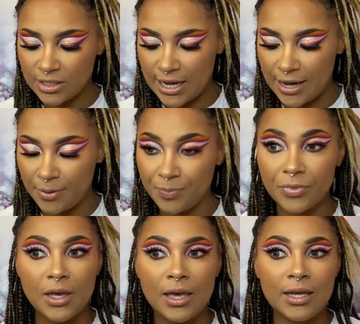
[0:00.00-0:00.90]
time.
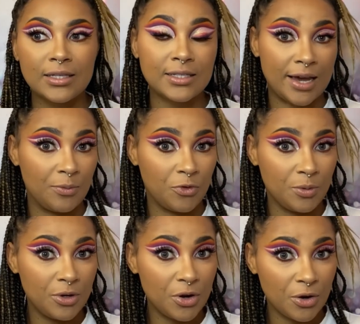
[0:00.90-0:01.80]
It's time for
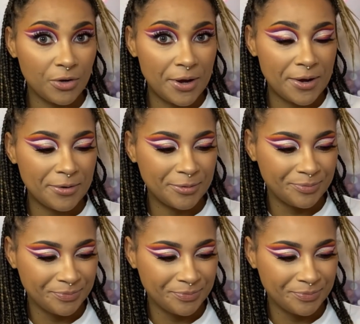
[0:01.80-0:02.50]
me to go now.